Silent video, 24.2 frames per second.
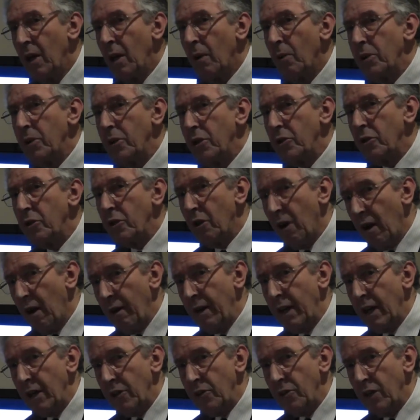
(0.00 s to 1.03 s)
which is
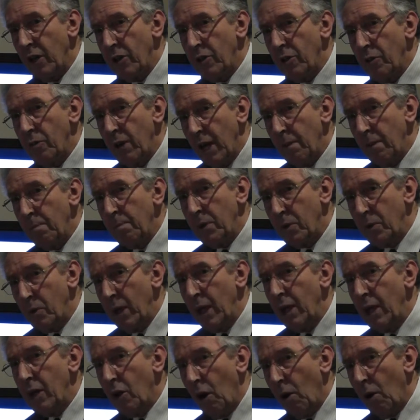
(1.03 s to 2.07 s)
growing at such a rate
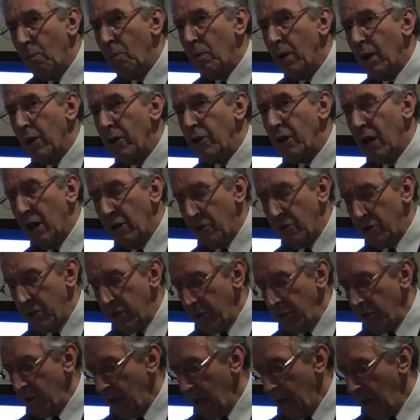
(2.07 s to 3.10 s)
between Commonwealth
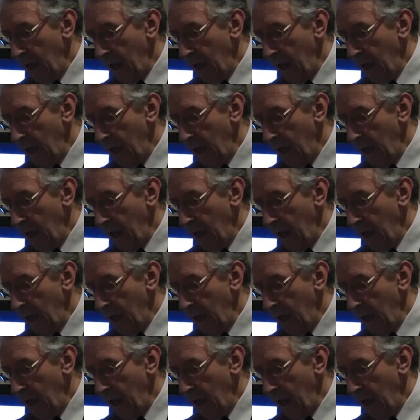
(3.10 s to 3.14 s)
countries,